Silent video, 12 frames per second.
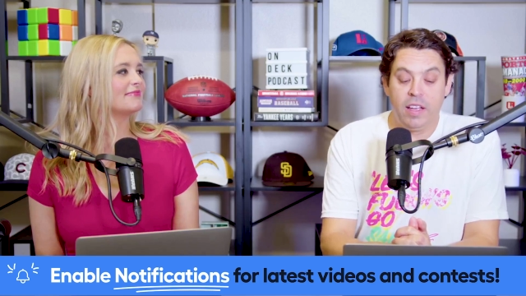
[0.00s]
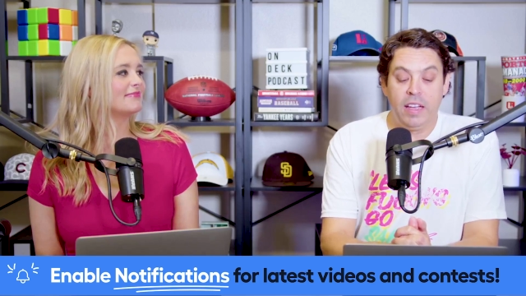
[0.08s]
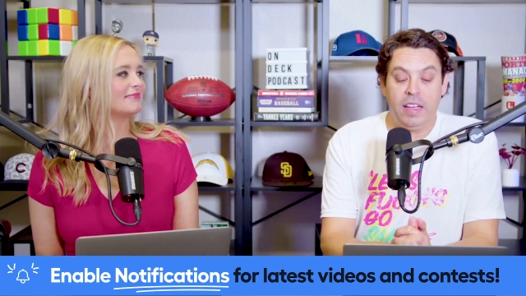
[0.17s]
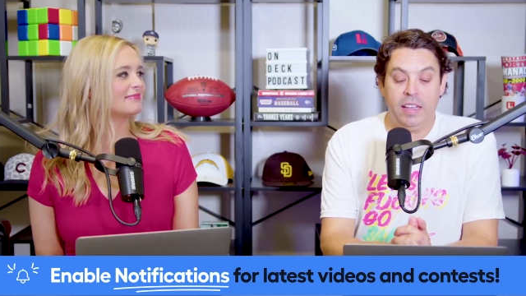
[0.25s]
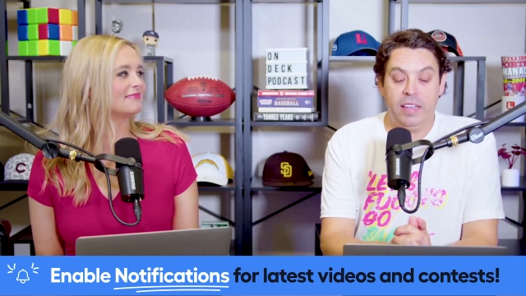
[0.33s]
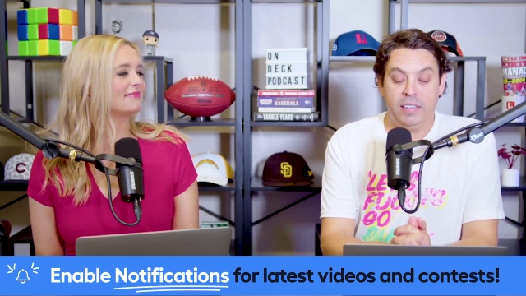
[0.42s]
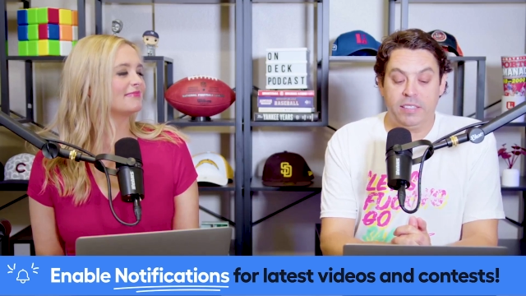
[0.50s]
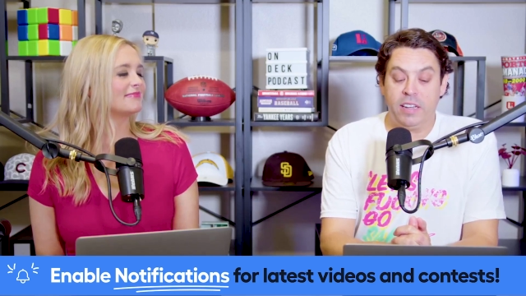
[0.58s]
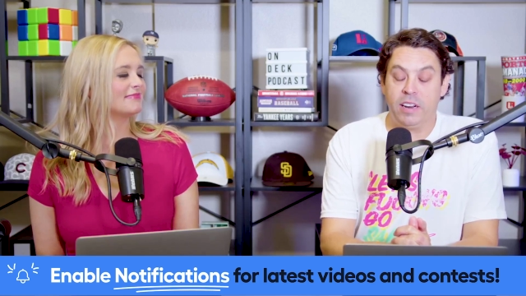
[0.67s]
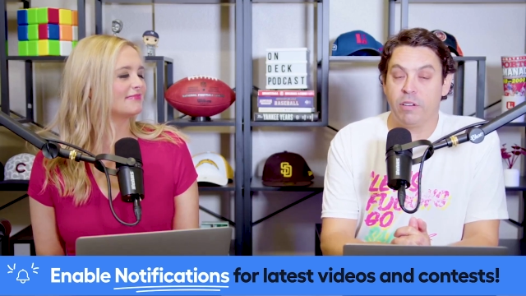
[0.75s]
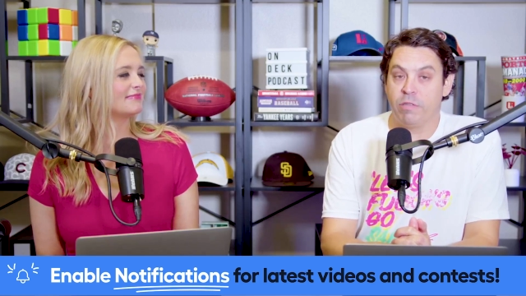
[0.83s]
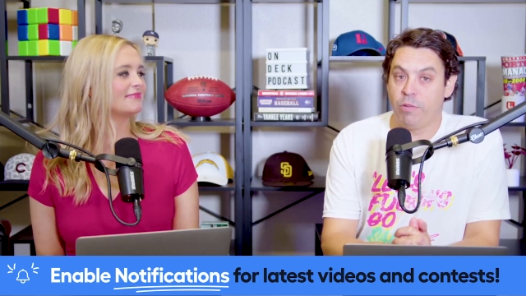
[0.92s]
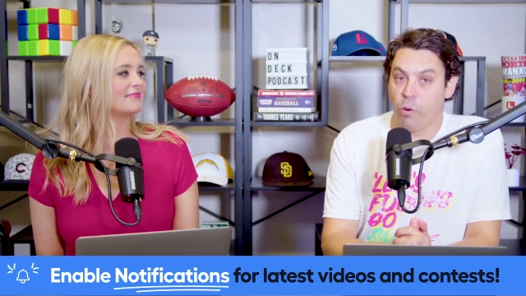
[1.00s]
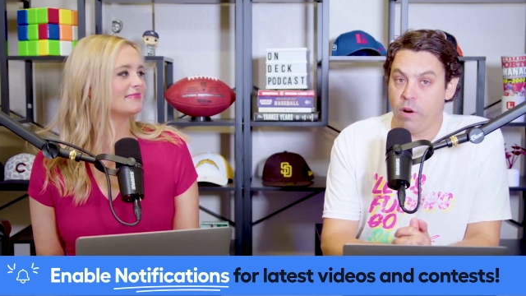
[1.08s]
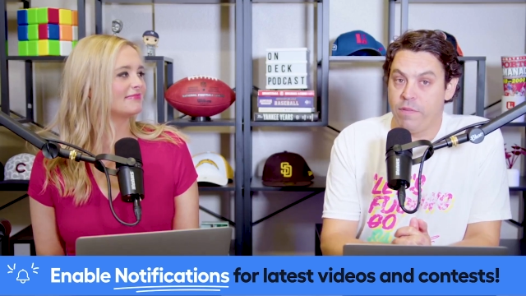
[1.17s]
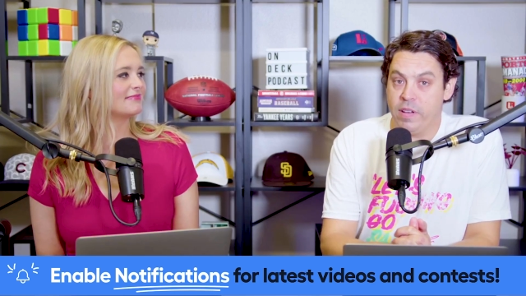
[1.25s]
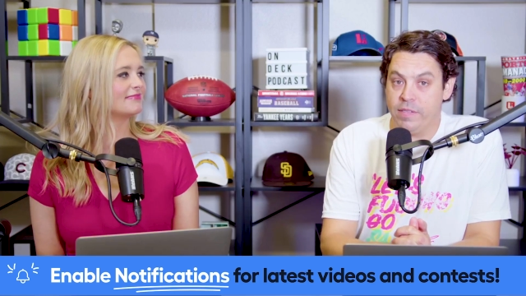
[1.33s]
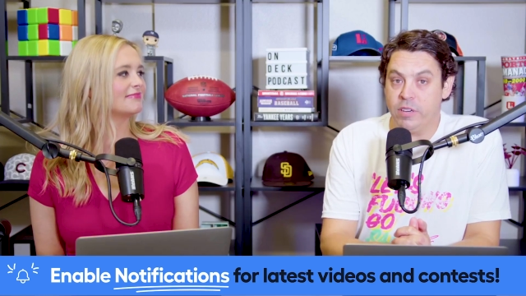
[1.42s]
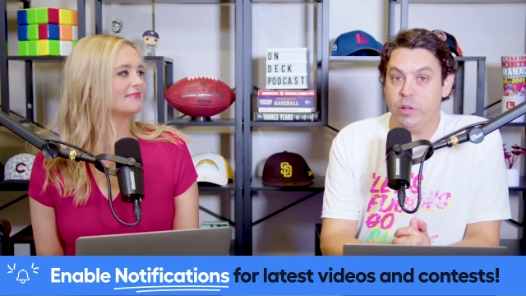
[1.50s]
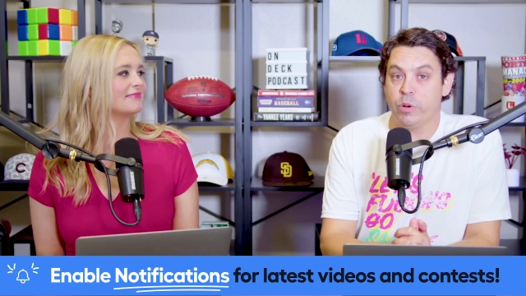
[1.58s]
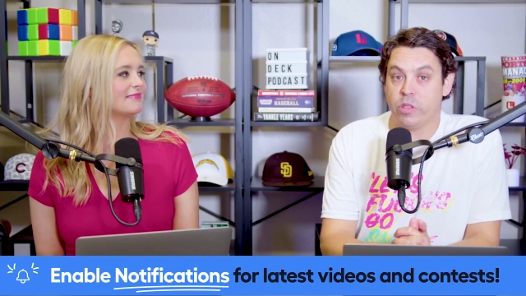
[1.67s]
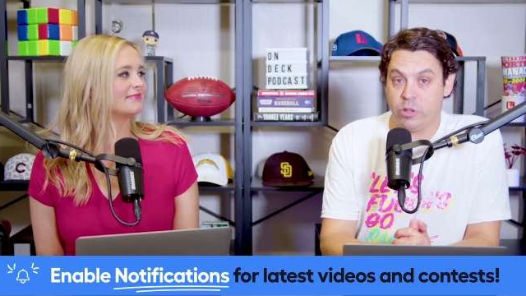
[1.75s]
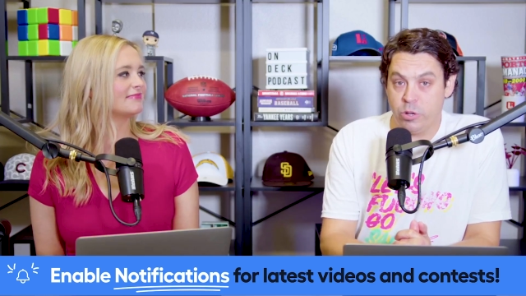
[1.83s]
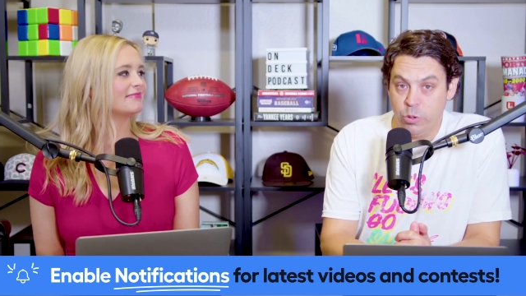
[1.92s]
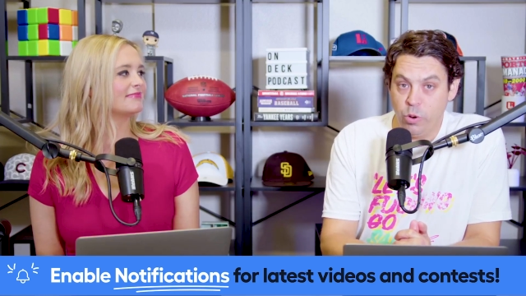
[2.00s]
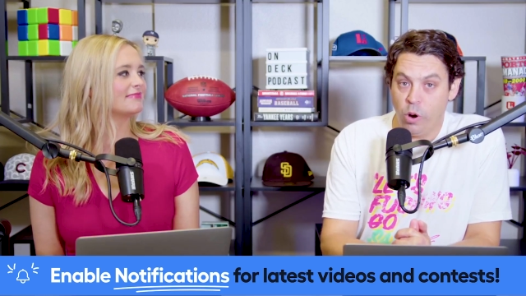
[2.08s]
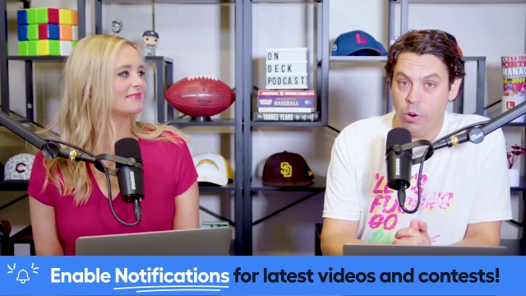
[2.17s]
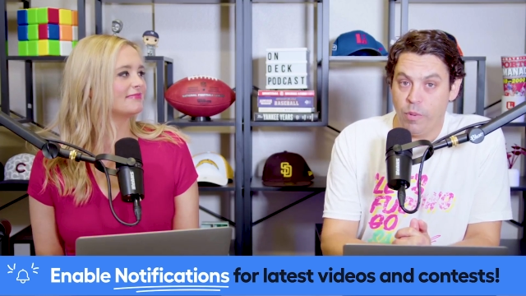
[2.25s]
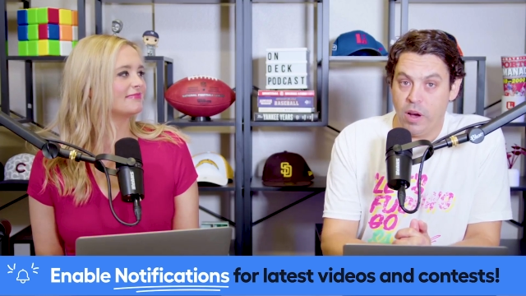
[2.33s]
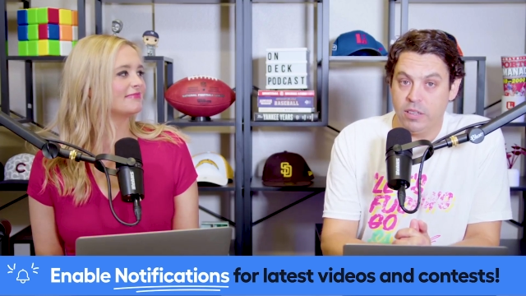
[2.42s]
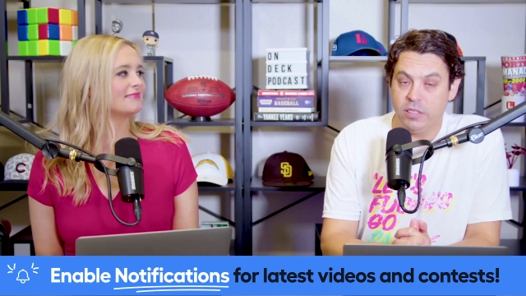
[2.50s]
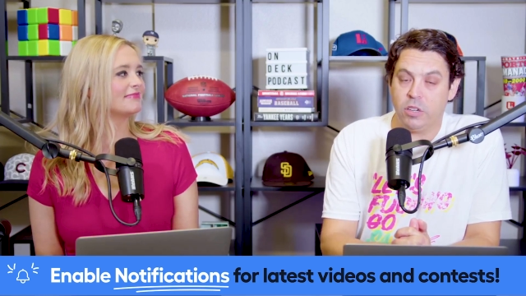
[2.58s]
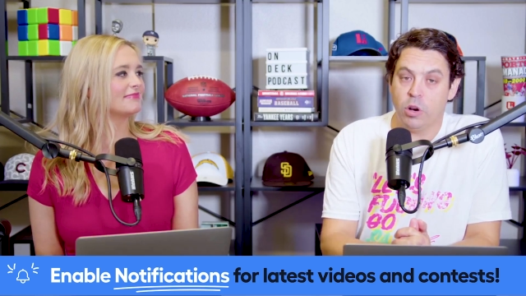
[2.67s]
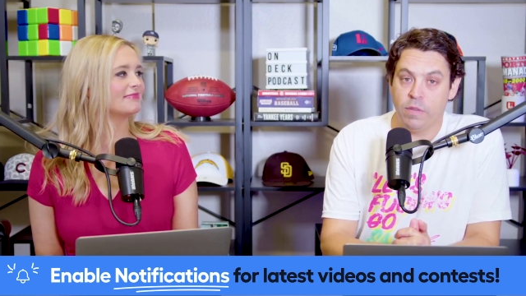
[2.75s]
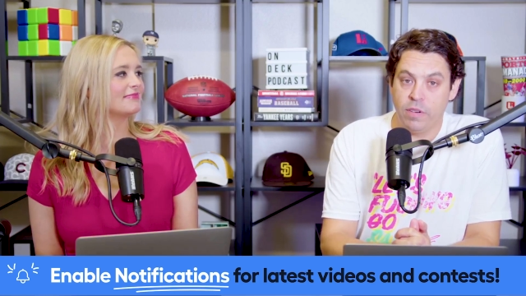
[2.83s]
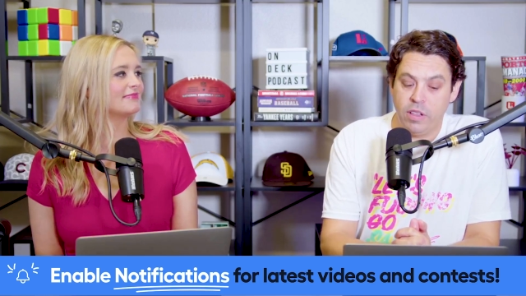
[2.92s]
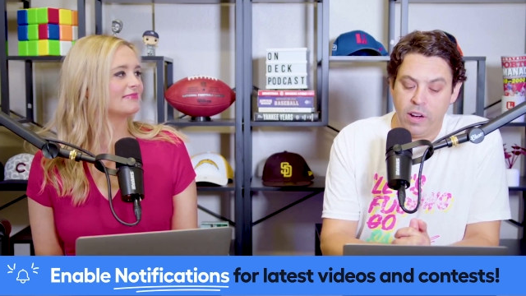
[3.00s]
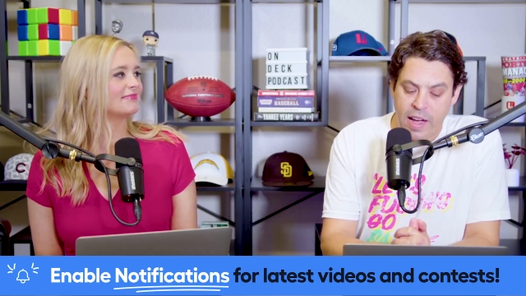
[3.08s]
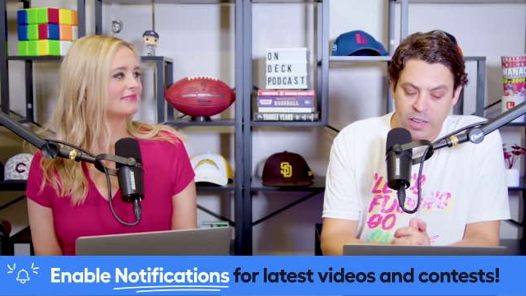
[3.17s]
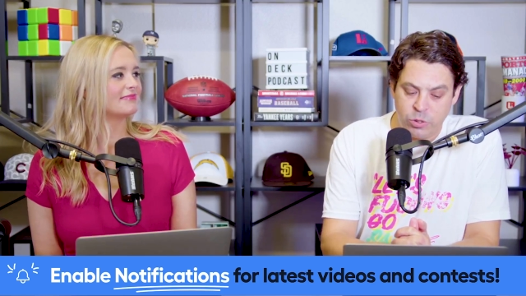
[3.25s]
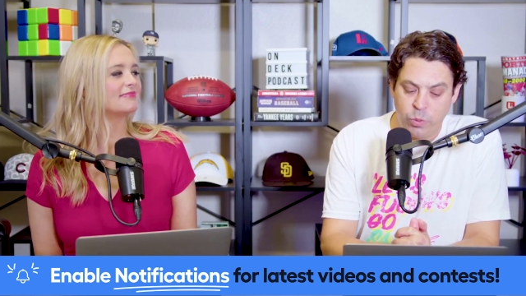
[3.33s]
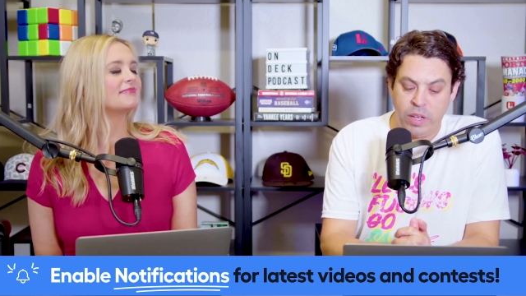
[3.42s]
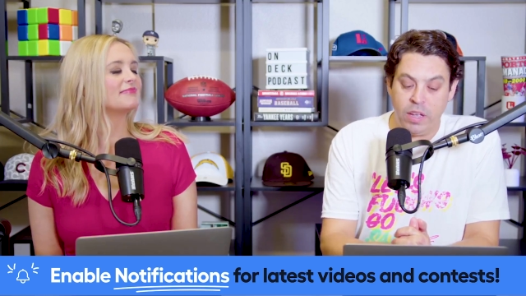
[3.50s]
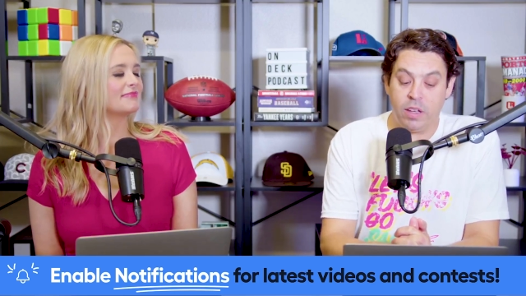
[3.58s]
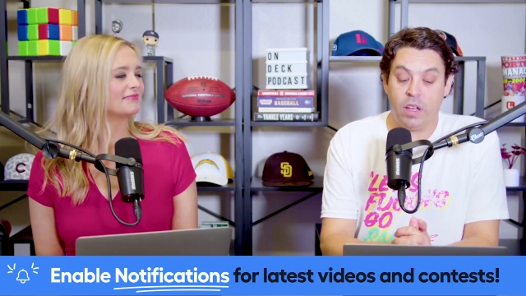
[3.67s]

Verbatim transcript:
Speaker 1: He is hitting 450 with two home runs over the last week,